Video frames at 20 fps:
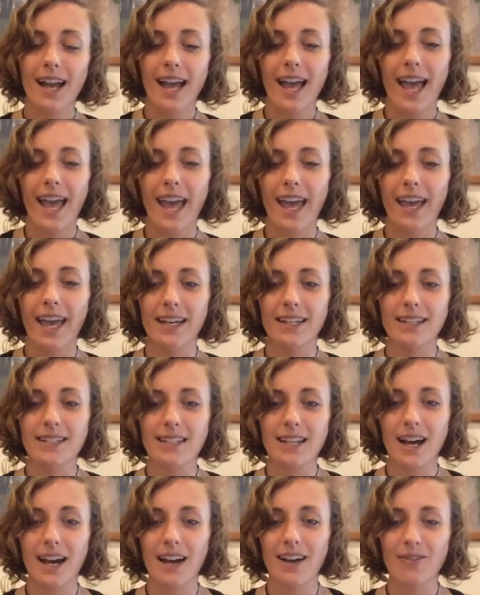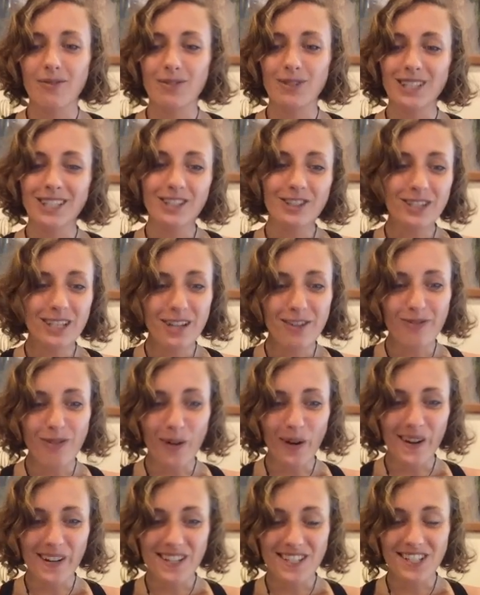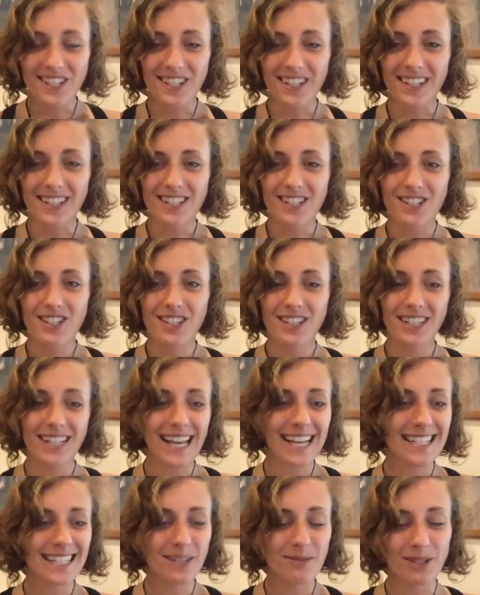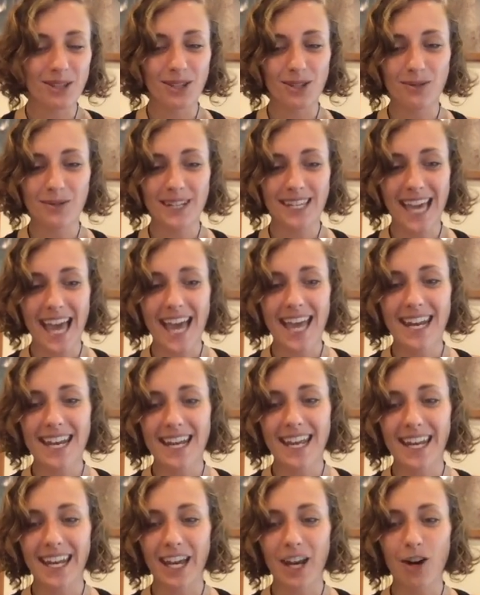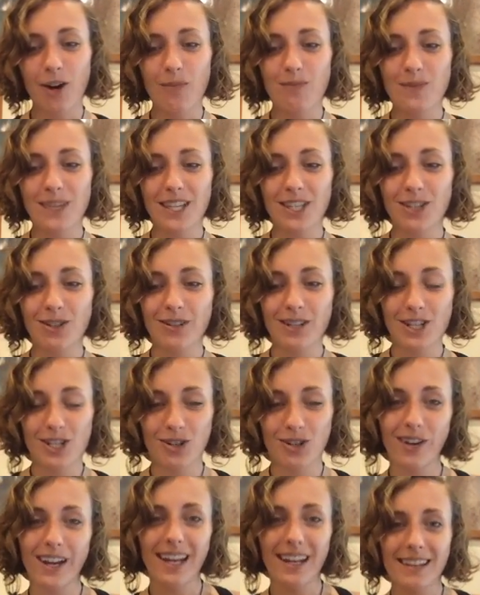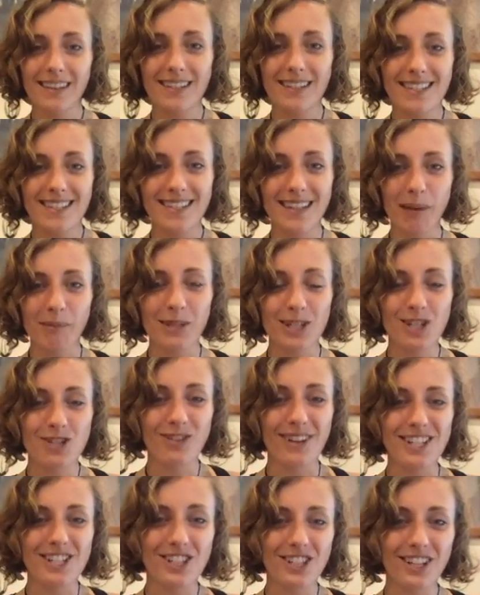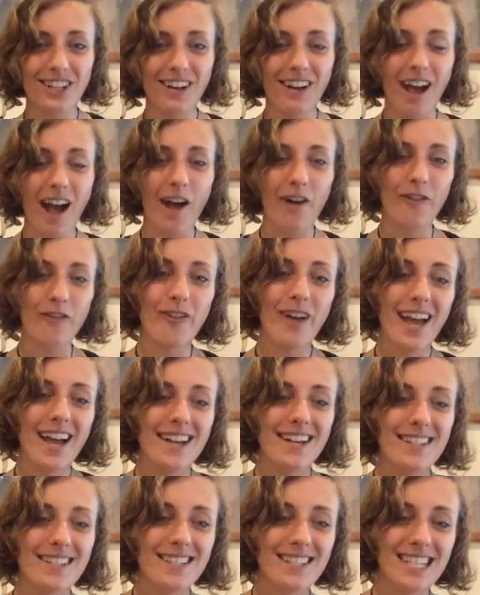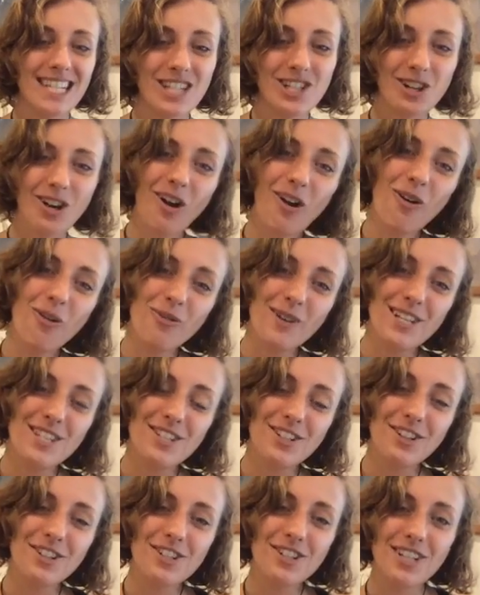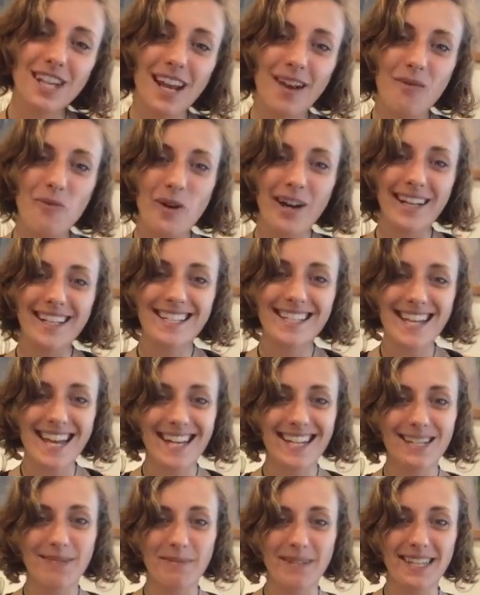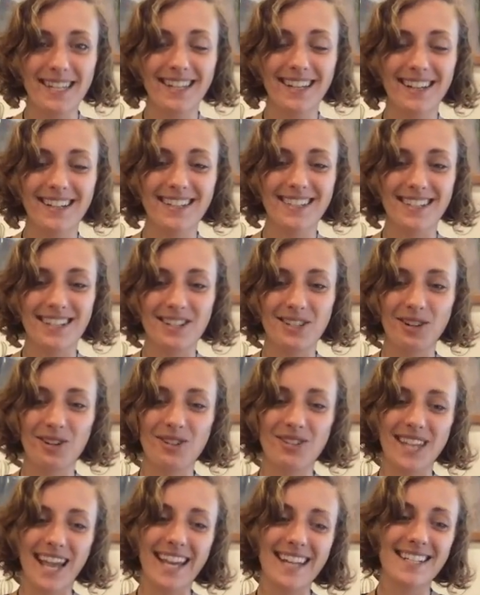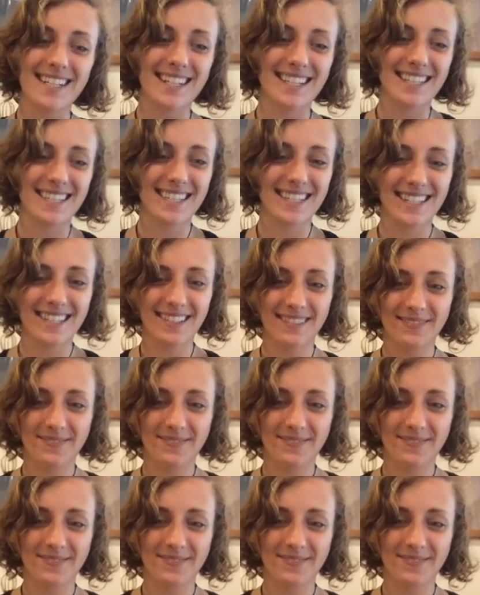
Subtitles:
And really looking forward to connecting with you again, and I hope that you enjoyed this demonstration of sea turtle research and what it's like to be a sea turtle scientist.